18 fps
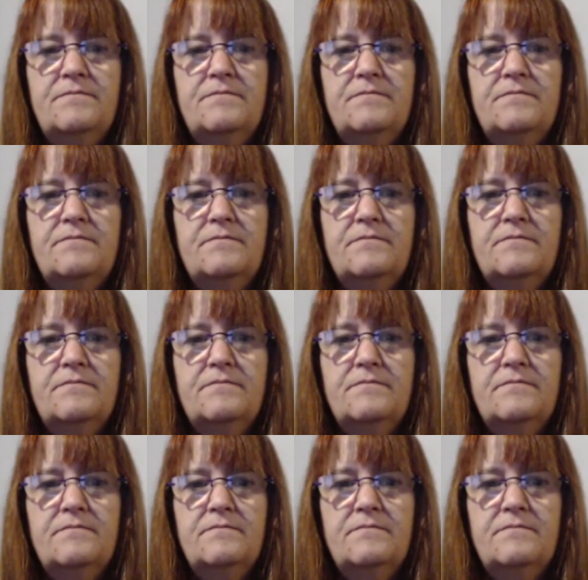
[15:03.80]

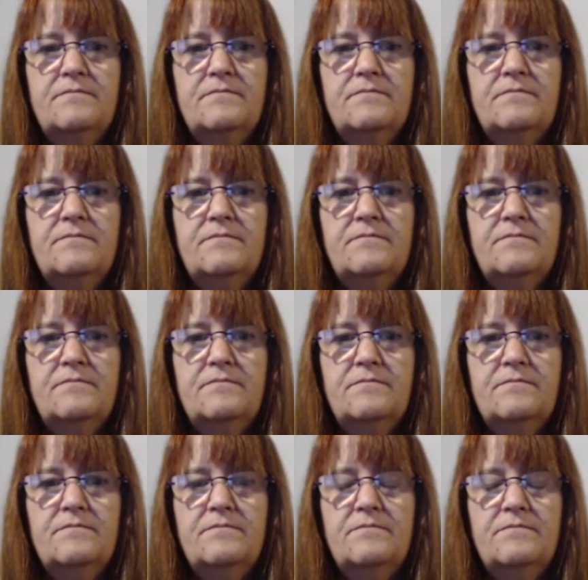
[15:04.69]

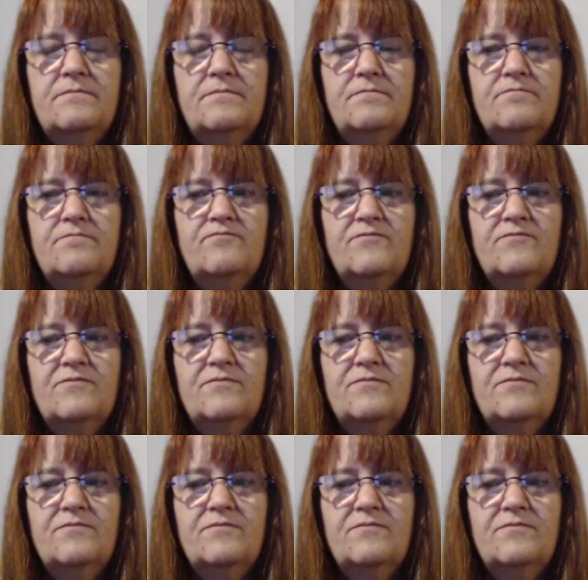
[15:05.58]
(silence)